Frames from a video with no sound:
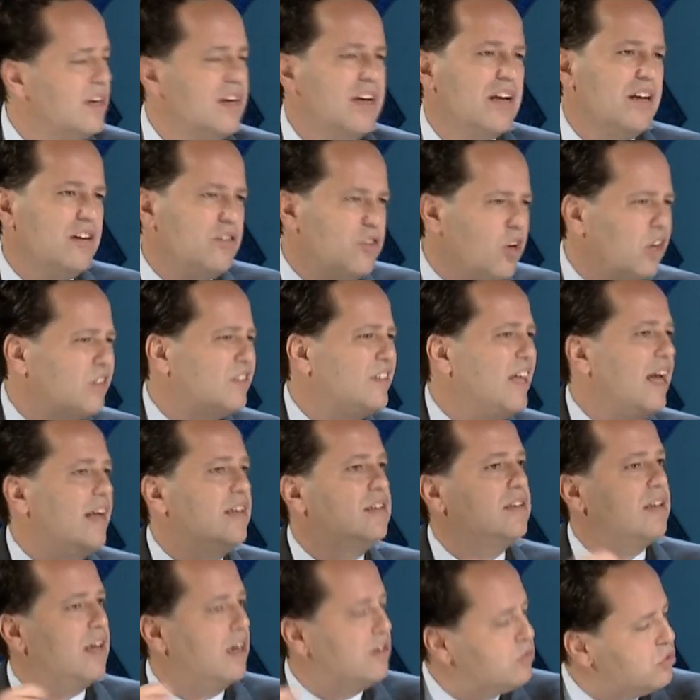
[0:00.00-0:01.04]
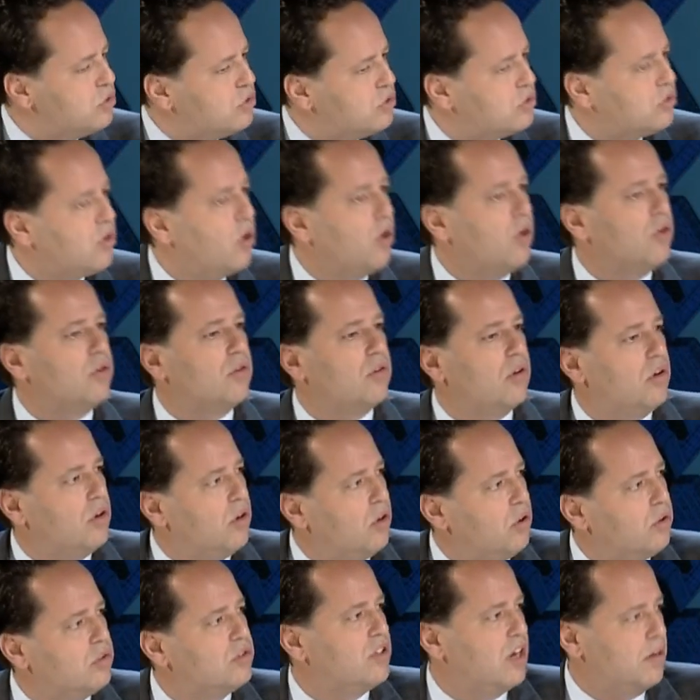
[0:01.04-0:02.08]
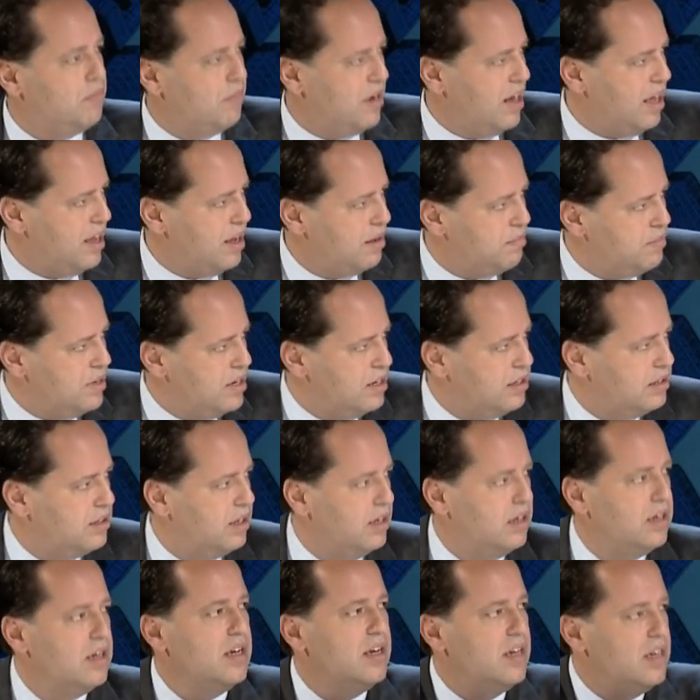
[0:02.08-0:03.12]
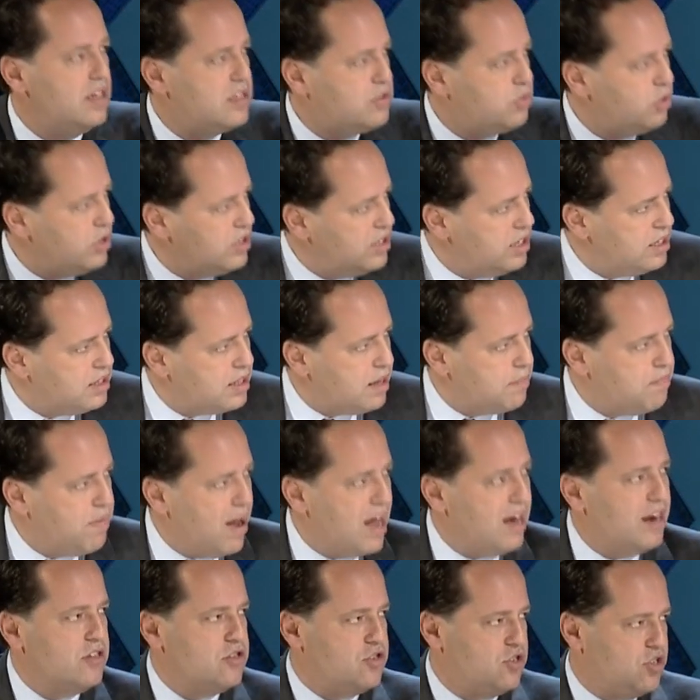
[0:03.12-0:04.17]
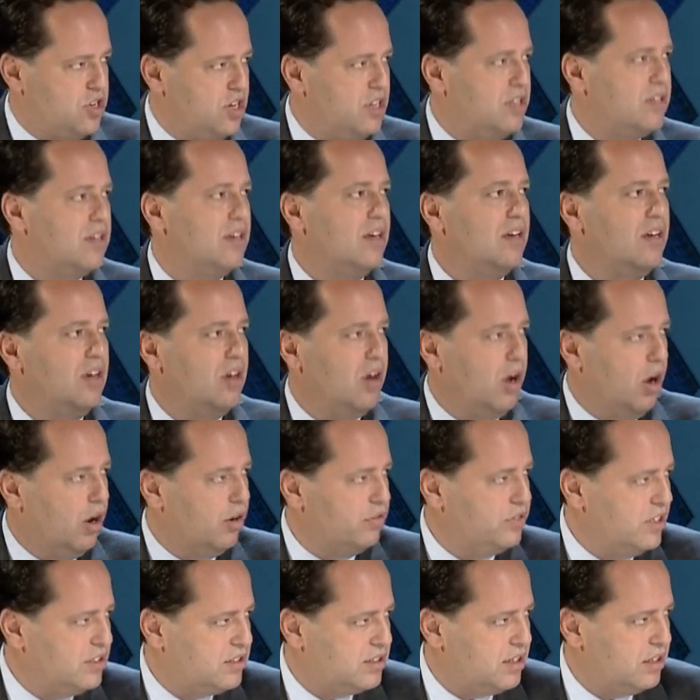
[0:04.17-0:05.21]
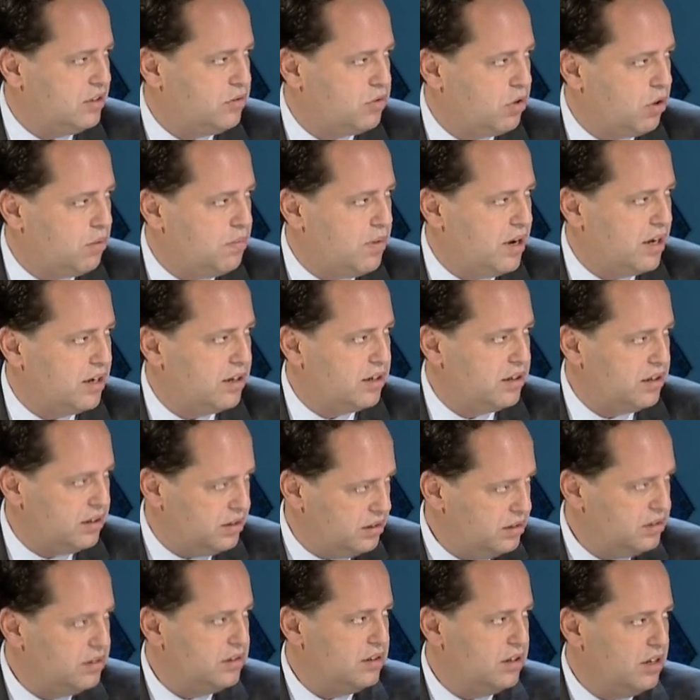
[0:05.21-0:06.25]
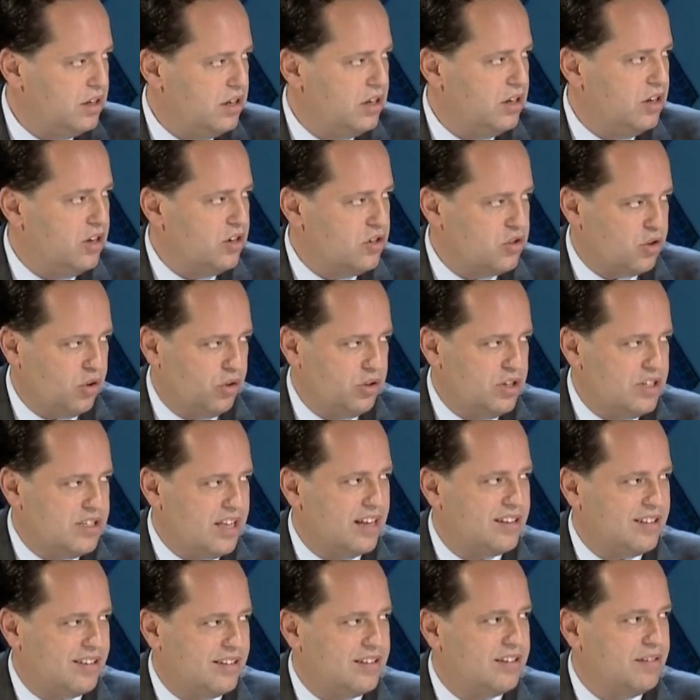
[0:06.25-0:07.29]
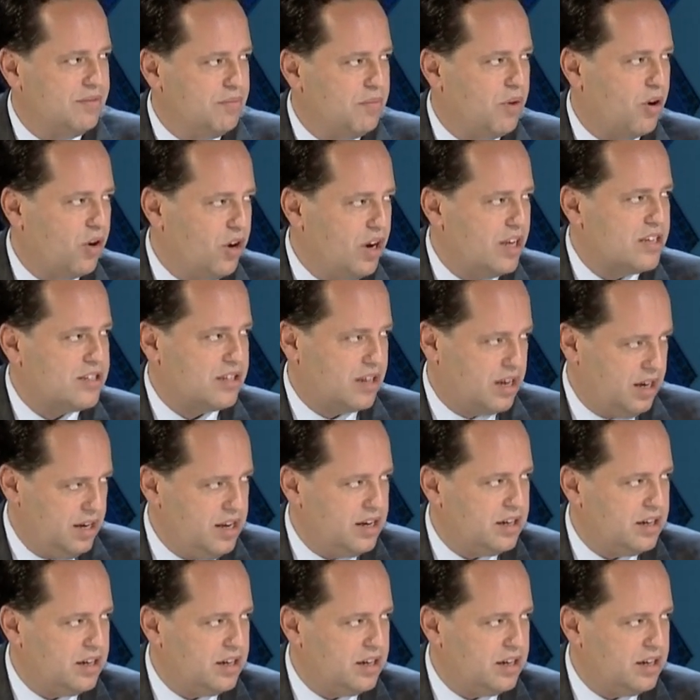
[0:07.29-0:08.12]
Not debt, I would call long-term liability. It's within the balance sheet of the Central Bank. So is that more or less clear?